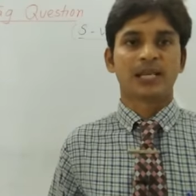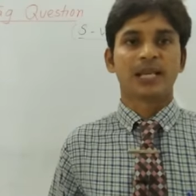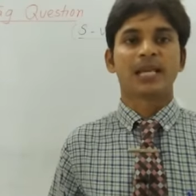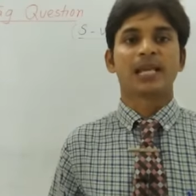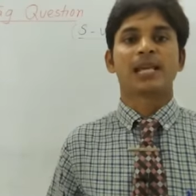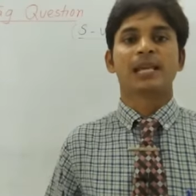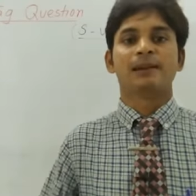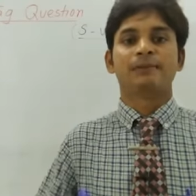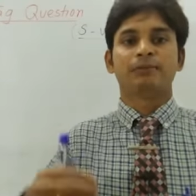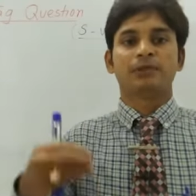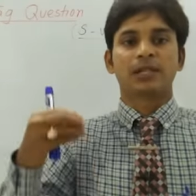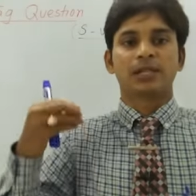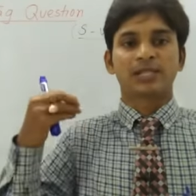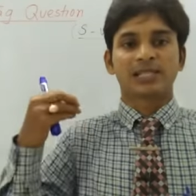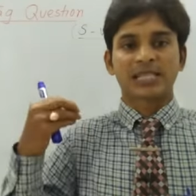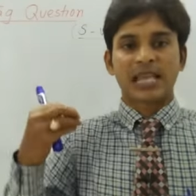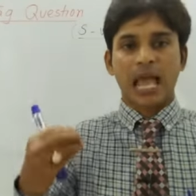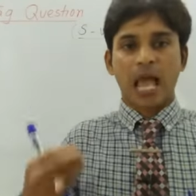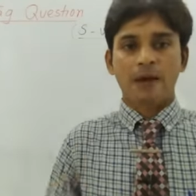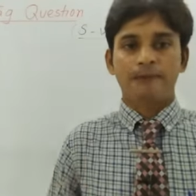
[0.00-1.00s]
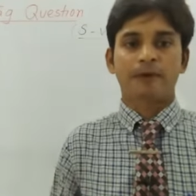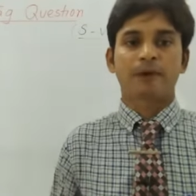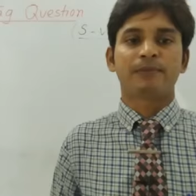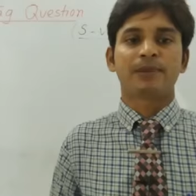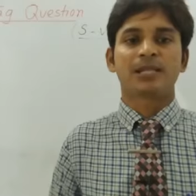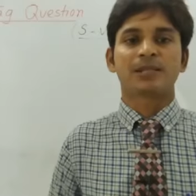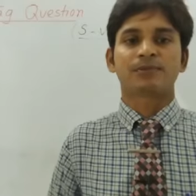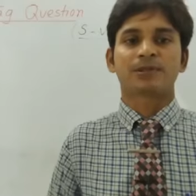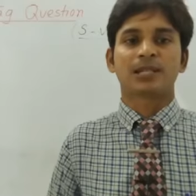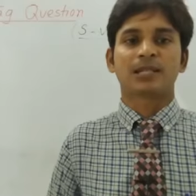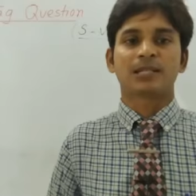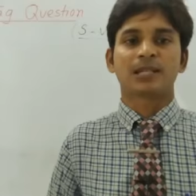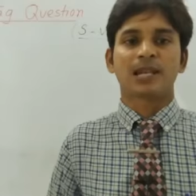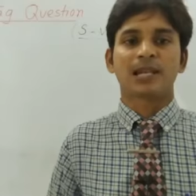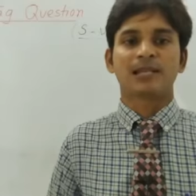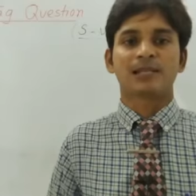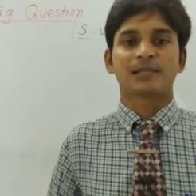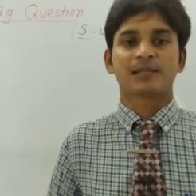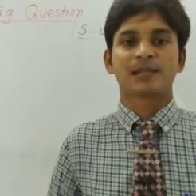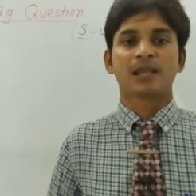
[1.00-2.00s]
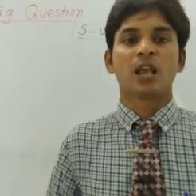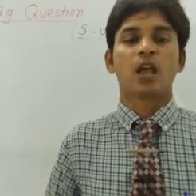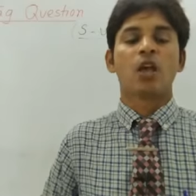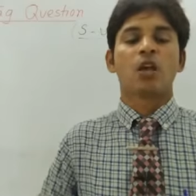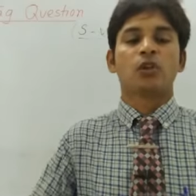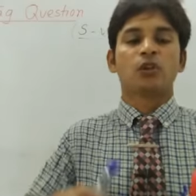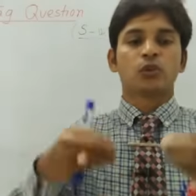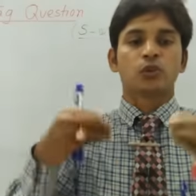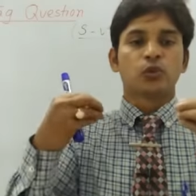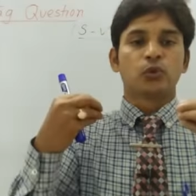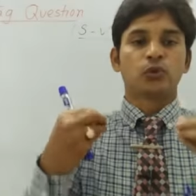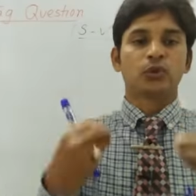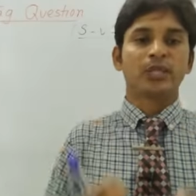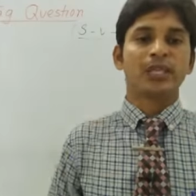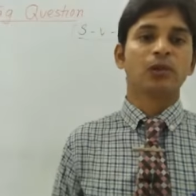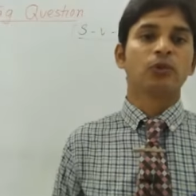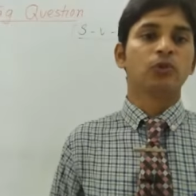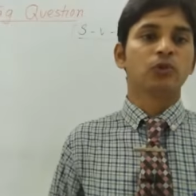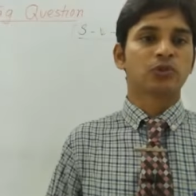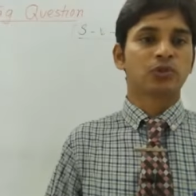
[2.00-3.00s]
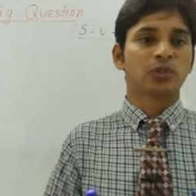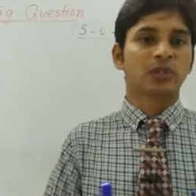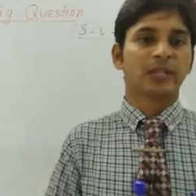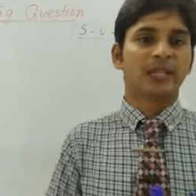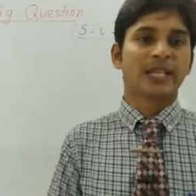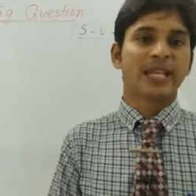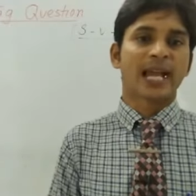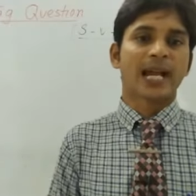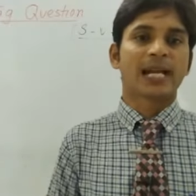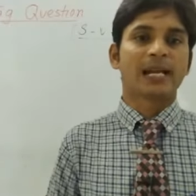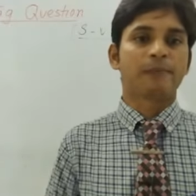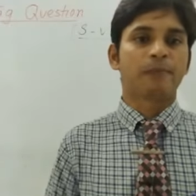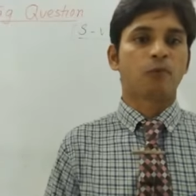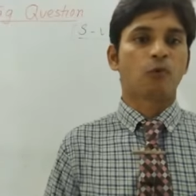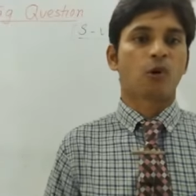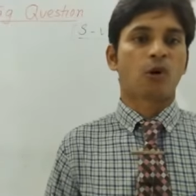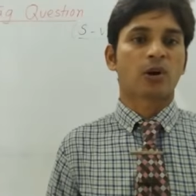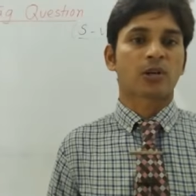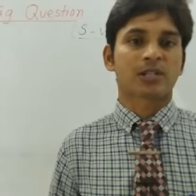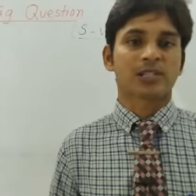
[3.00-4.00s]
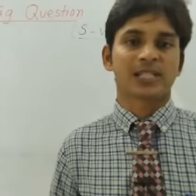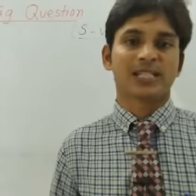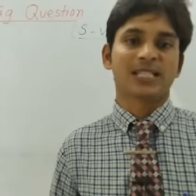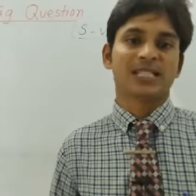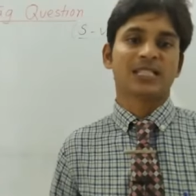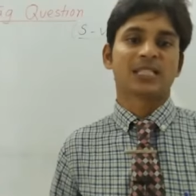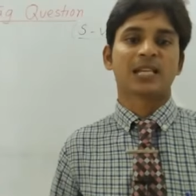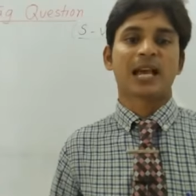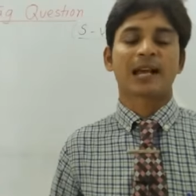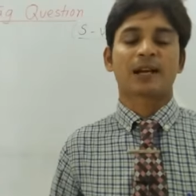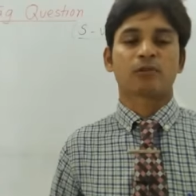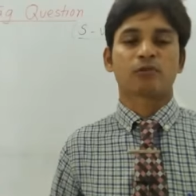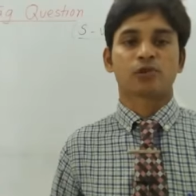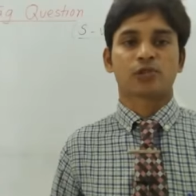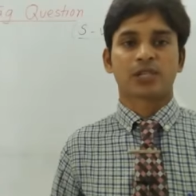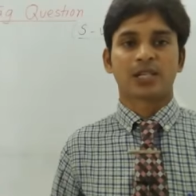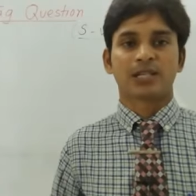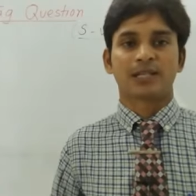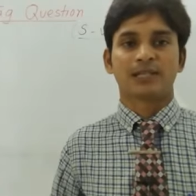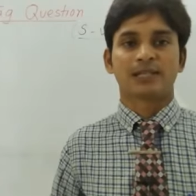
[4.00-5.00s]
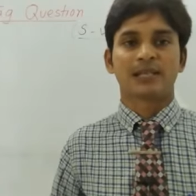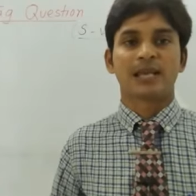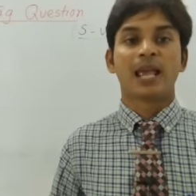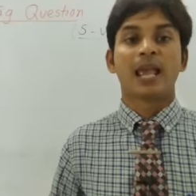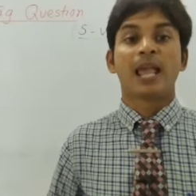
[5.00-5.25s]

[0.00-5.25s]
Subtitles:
If there is affirmative sentence, so use negative word in tag questions.